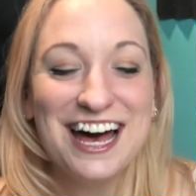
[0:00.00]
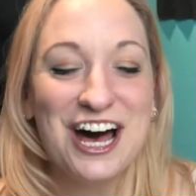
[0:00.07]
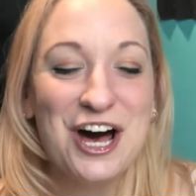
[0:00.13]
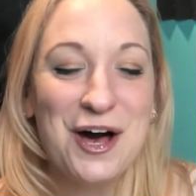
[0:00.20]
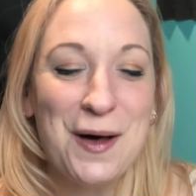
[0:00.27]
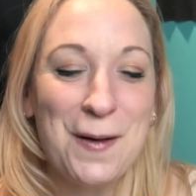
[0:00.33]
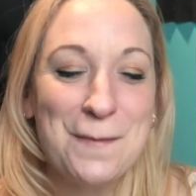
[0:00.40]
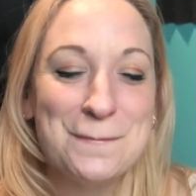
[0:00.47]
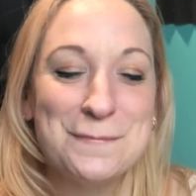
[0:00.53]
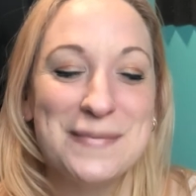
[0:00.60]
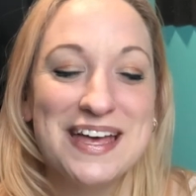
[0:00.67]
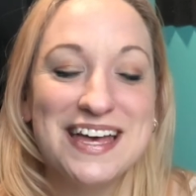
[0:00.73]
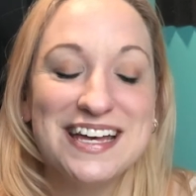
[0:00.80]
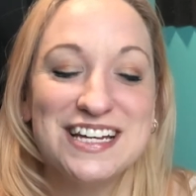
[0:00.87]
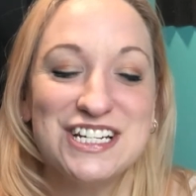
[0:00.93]
um,
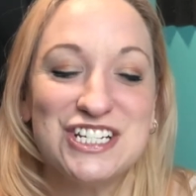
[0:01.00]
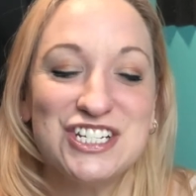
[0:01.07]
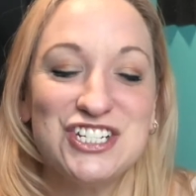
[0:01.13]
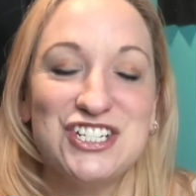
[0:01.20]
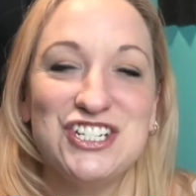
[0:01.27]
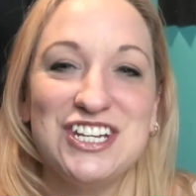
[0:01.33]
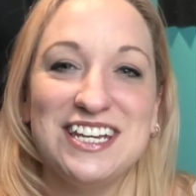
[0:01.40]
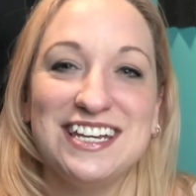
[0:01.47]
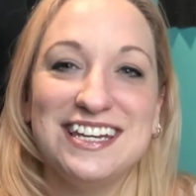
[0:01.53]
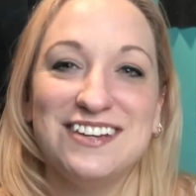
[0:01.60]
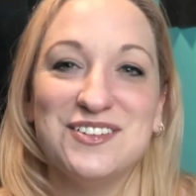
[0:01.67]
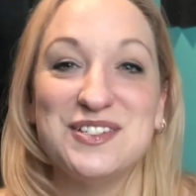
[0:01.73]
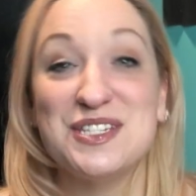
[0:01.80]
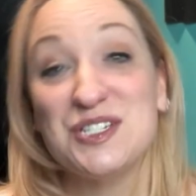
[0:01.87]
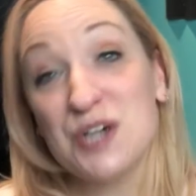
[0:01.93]
she
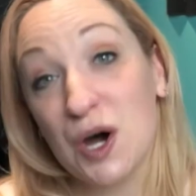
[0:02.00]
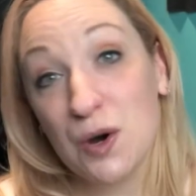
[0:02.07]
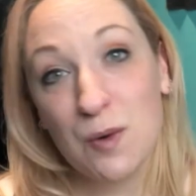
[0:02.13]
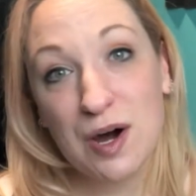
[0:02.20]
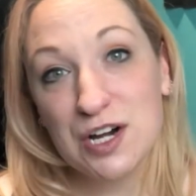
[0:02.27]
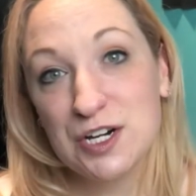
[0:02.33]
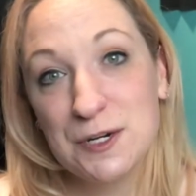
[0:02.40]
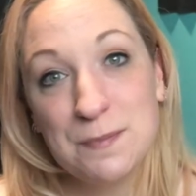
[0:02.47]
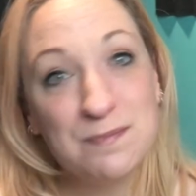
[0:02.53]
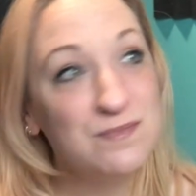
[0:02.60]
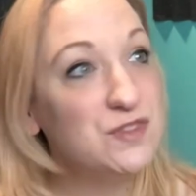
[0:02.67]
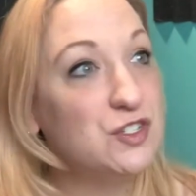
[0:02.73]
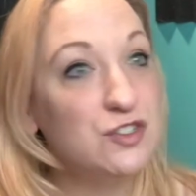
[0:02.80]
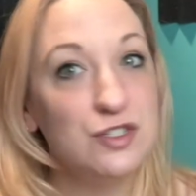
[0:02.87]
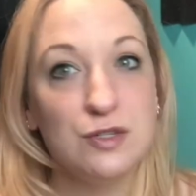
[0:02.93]
was a dog walker,
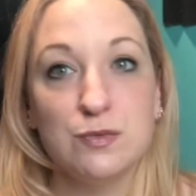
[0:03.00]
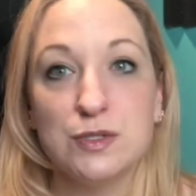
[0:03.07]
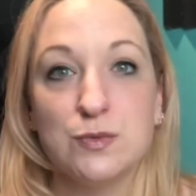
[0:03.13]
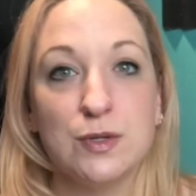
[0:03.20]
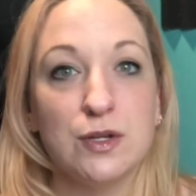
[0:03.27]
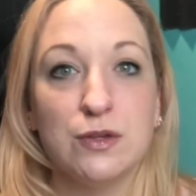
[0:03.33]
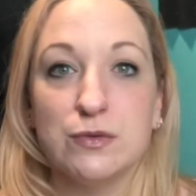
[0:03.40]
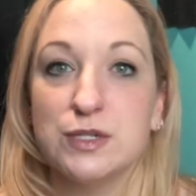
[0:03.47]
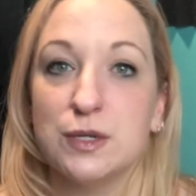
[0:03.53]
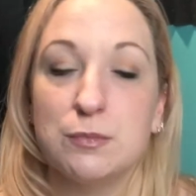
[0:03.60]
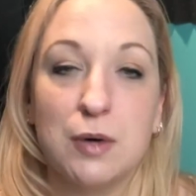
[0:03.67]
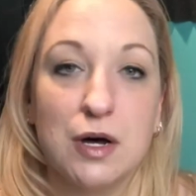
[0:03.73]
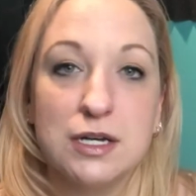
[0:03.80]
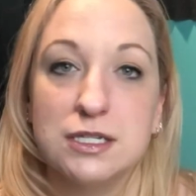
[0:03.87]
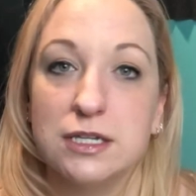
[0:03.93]
so she was one of those
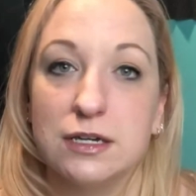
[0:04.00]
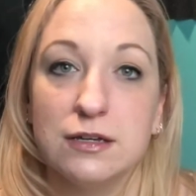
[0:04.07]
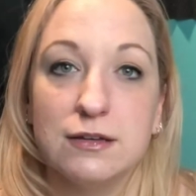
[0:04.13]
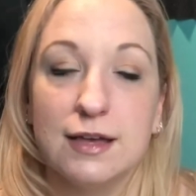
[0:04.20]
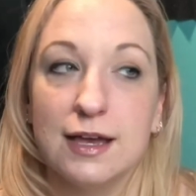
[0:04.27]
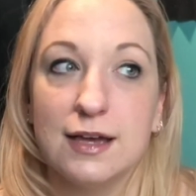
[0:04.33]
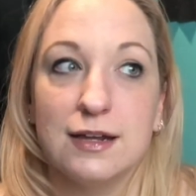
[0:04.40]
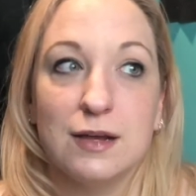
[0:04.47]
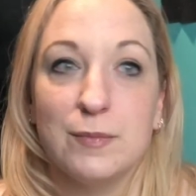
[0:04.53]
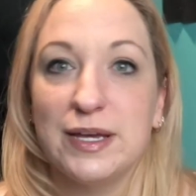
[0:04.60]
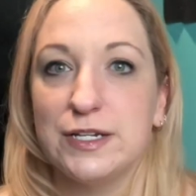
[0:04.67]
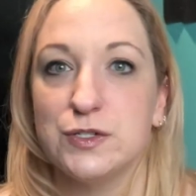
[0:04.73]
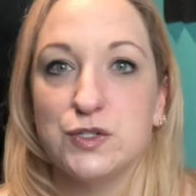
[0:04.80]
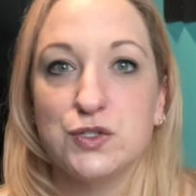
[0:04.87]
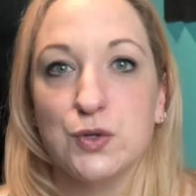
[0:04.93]
unboxing. And I made a
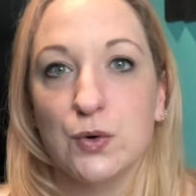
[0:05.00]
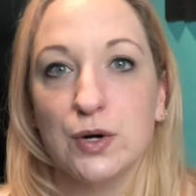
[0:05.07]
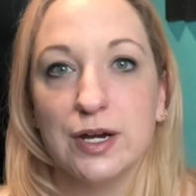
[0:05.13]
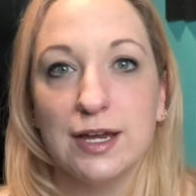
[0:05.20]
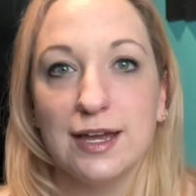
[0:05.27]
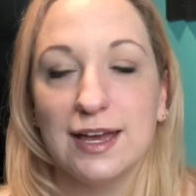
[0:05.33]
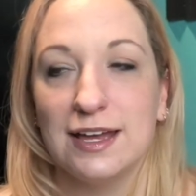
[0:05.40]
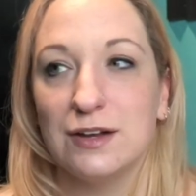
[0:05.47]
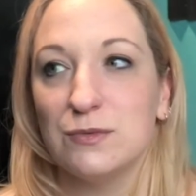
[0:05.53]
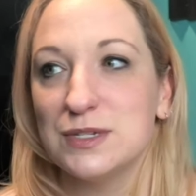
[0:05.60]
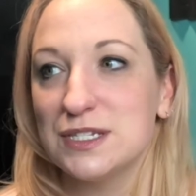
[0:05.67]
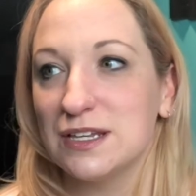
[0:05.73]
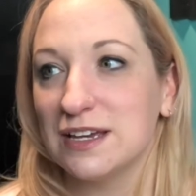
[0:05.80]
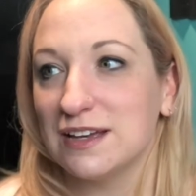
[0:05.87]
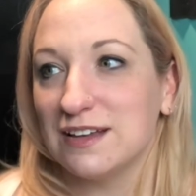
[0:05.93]
story, and it was
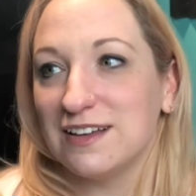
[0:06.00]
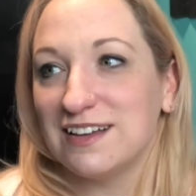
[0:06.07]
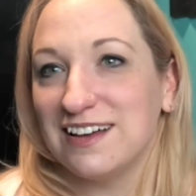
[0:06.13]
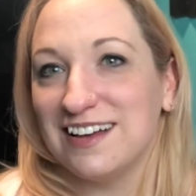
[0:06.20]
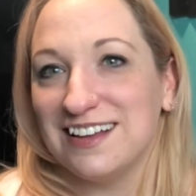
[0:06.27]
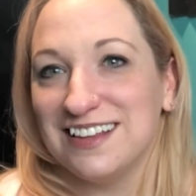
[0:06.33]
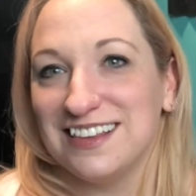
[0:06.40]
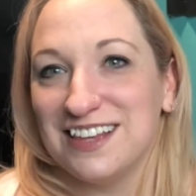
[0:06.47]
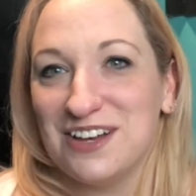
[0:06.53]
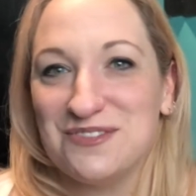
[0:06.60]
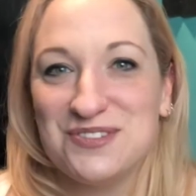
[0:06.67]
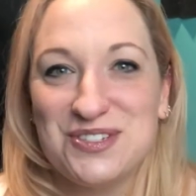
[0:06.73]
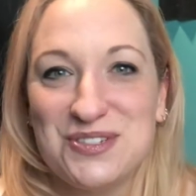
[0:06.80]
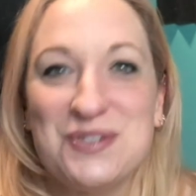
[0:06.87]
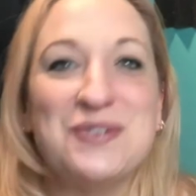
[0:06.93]
like a, a love
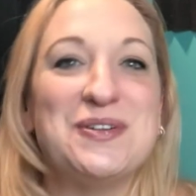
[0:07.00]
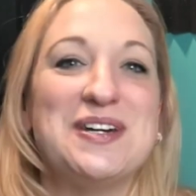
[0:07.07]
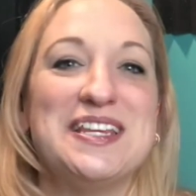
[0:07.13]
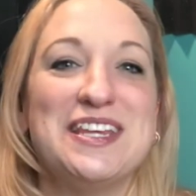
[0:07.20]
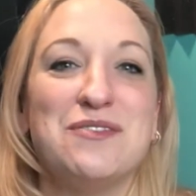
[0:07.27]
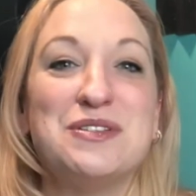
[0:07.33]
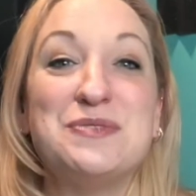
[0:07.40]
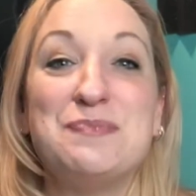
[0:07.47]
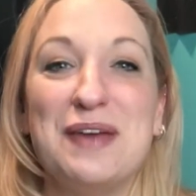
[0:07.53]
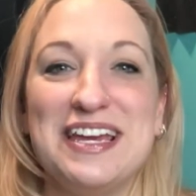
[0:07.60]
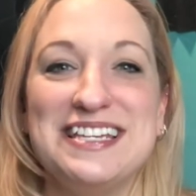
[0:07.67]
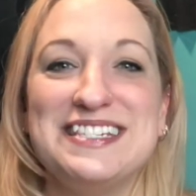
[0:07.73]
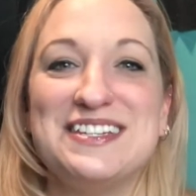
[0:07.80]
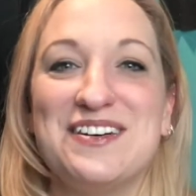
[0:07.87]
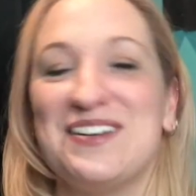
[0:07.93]
story that was
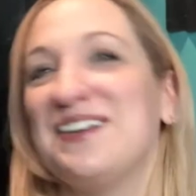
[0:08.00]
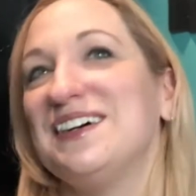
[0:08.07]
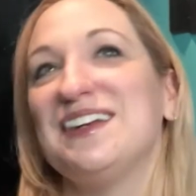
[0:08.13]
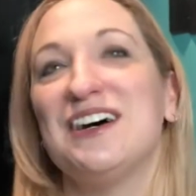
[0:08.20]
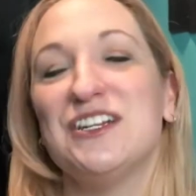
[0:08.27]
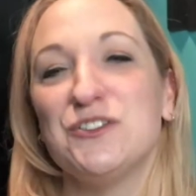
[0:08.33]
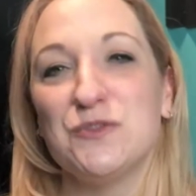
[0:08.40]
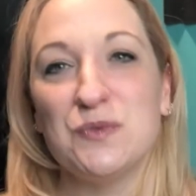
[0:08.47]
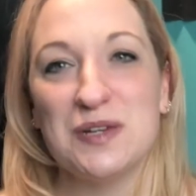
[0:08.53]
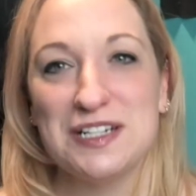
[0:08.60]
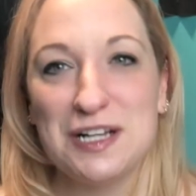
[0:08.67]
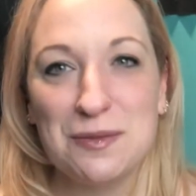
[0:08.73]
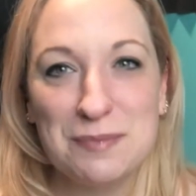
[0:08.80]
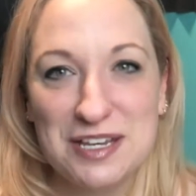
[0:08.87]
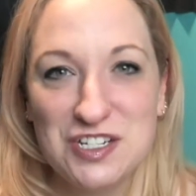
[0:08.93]
based on 101
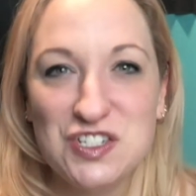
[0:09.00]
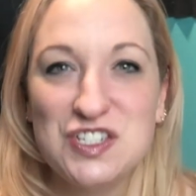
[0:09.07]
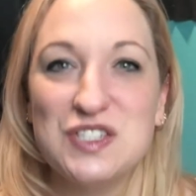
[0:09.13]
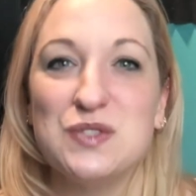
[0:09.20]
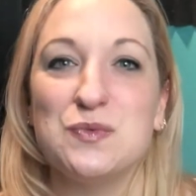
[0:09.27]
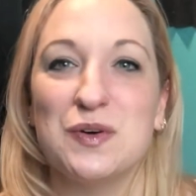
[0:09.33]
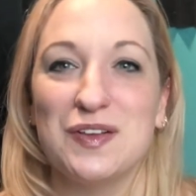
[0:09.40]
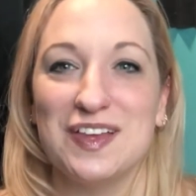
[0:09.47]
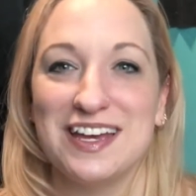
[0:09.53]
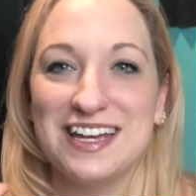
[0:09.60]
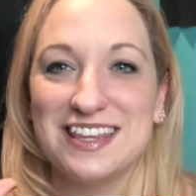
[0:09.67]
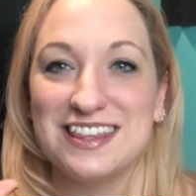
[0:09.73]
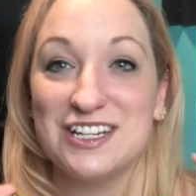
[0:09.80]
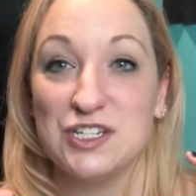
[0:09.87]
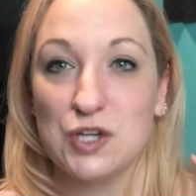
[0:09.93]
Dalmatians, where like
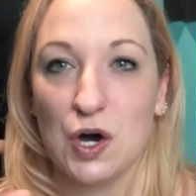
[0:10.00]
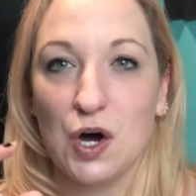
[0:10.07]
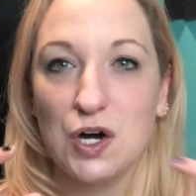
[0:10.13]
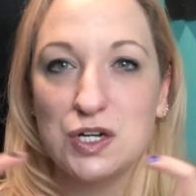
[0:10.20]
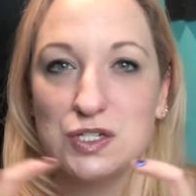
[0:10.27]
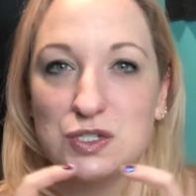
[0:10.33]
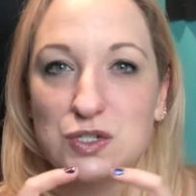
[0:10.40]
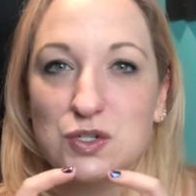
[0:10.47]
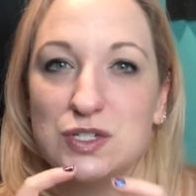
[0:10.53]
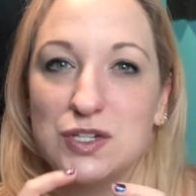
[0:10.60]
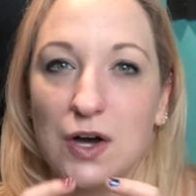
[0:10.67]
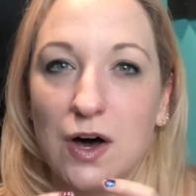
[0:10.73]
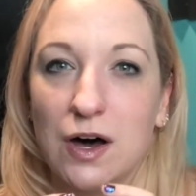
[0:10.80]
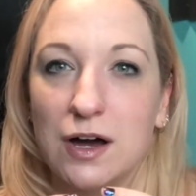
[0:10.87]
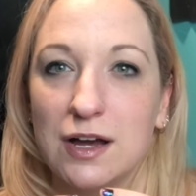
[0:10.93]
the dogs could
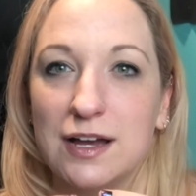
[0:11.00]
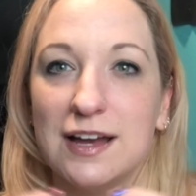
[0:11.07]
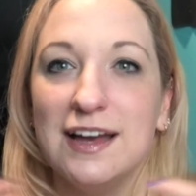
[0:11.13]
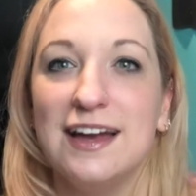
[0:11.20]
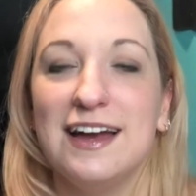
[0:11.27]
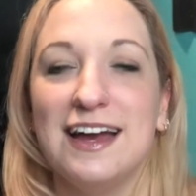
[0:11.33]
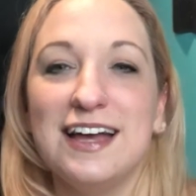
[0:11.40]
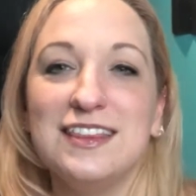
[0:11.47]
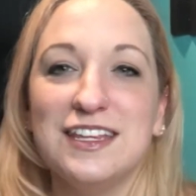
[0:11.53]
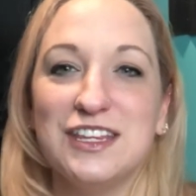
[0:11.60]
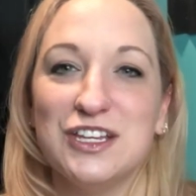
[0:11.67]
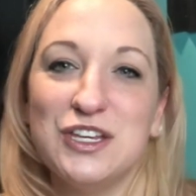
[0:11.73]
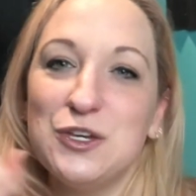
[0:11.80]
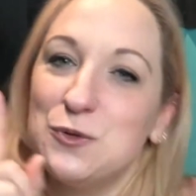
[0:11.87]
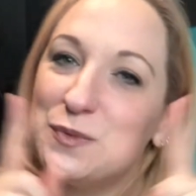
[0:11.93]
talk, and then the
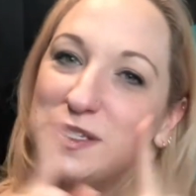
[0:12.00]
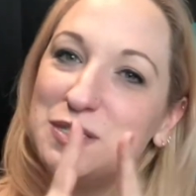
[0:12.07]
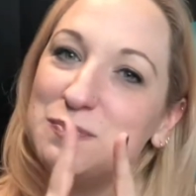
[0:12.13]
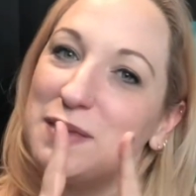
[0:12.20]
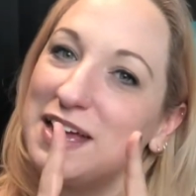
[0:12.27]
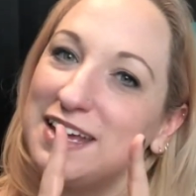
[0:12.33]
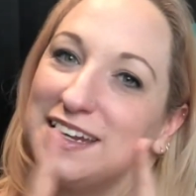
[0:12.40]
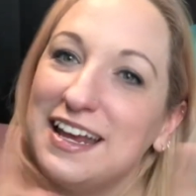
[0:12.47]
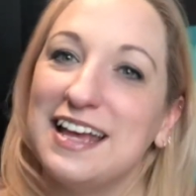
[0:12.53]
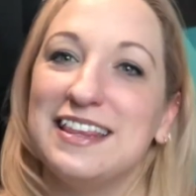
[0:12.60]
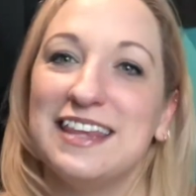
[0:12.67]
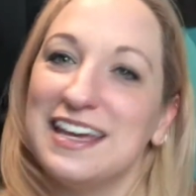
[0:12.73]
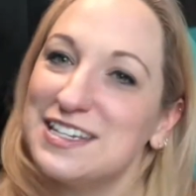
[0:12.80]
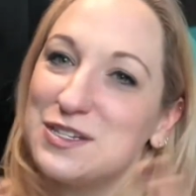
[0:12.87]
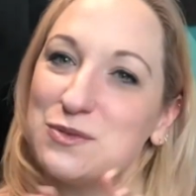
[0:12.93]
humans met, and
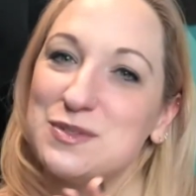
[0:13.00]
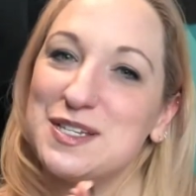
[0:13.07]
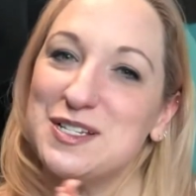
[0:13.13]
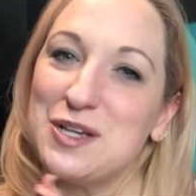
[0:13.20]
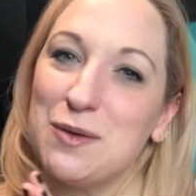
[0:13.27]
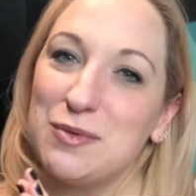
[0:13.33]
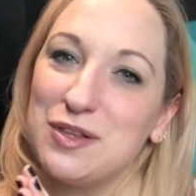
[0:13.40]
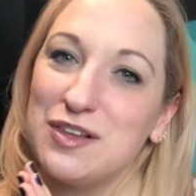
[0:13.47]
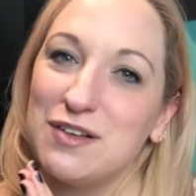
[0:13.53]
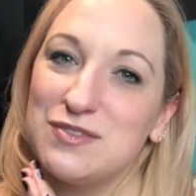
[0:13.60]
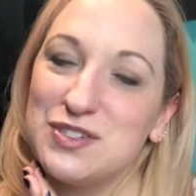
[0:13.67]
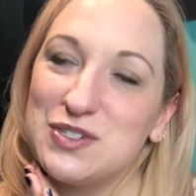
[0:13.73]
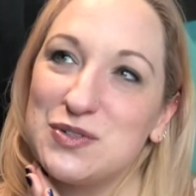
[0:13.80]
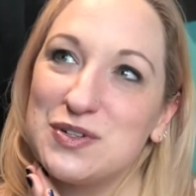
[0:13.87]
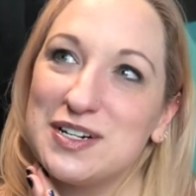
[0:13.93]
like so it was a double love
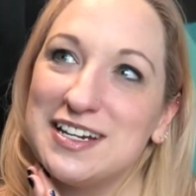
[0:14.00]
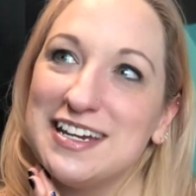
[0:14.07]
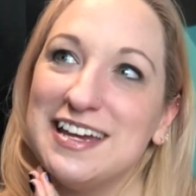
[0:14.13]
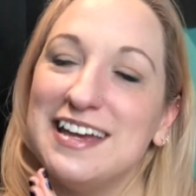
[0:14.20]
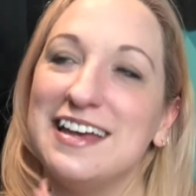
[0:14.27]
story.